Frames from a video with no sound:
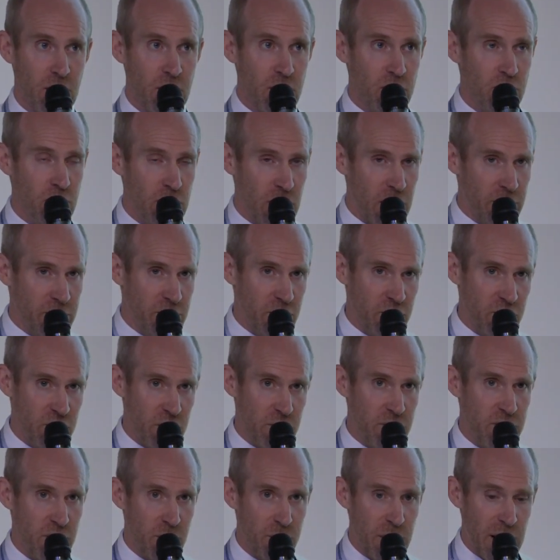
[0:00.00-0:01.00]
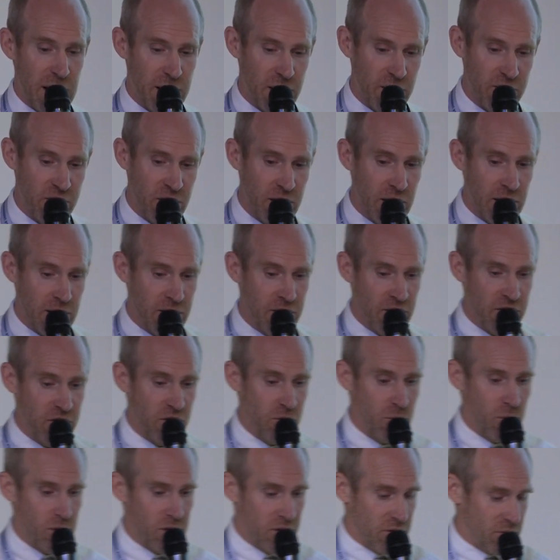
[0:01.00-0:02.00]
You have to shift the balance, and this is
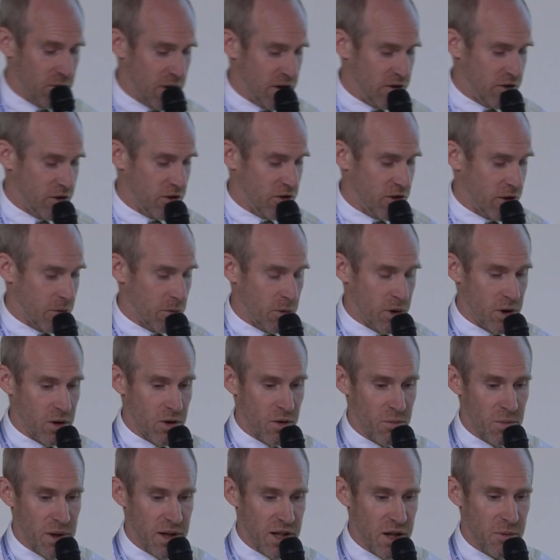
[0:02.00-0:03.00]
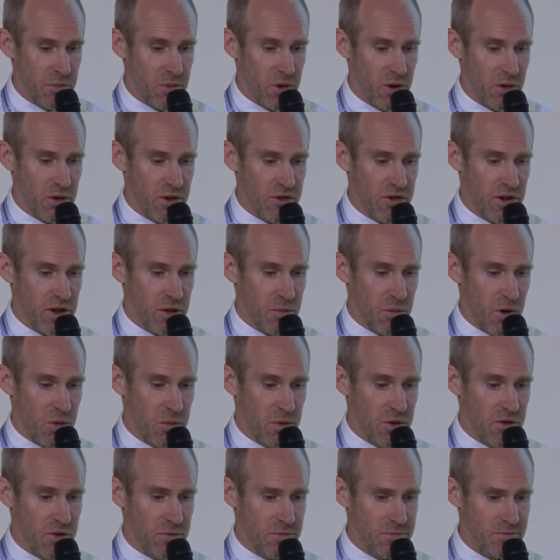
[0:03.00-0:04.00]
one of the reasons that we're not making progress at the
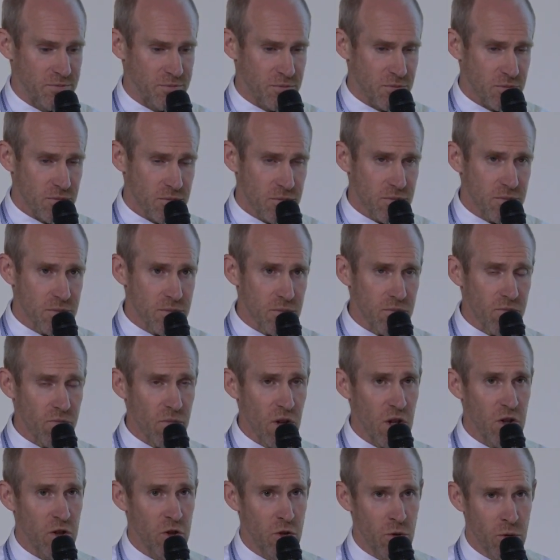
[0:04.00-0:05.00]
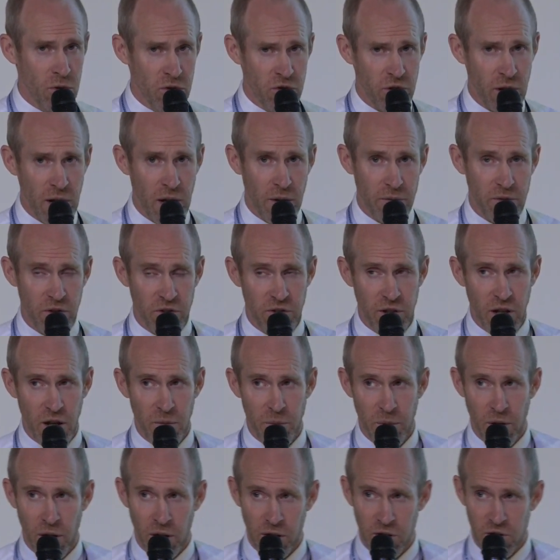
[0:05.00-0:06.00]
moment. You also have to set
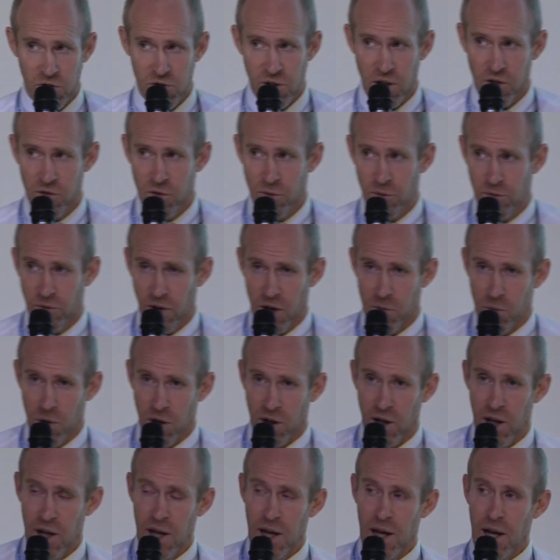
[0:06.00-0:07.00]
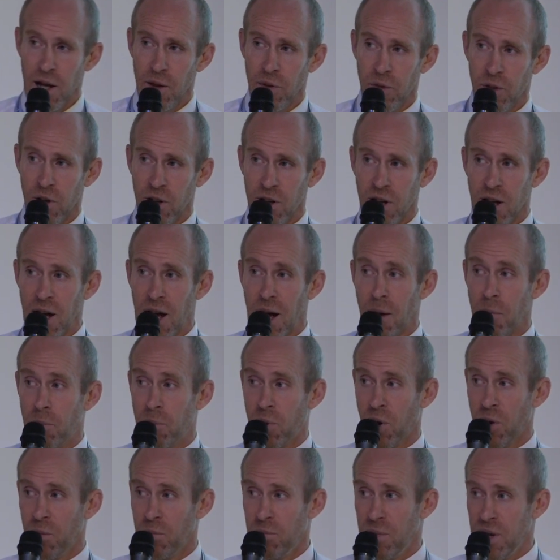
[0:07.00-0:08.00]
up a contractual framework that
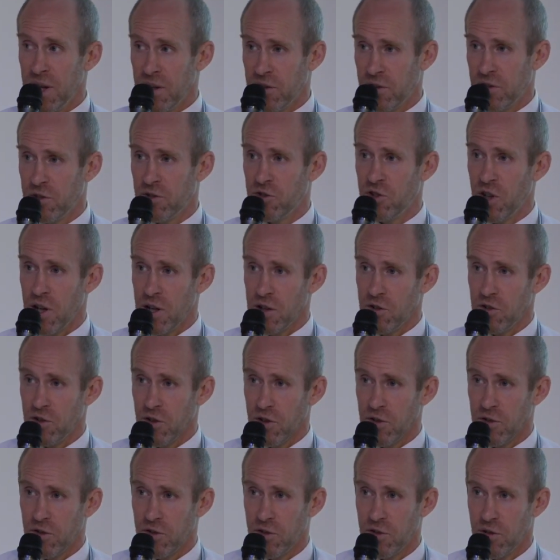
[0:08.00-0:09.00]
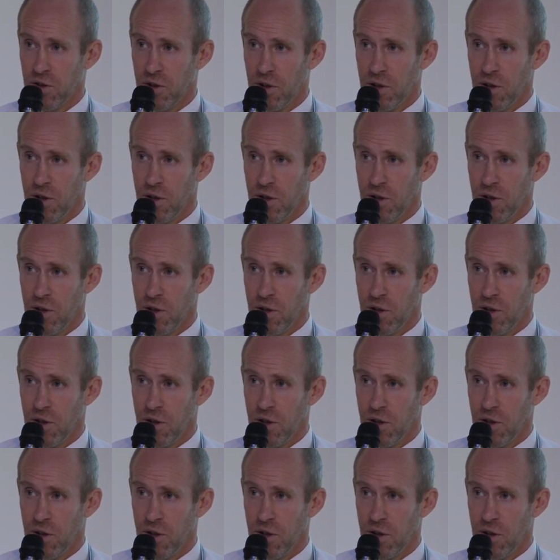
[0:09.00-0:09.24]
permits changes,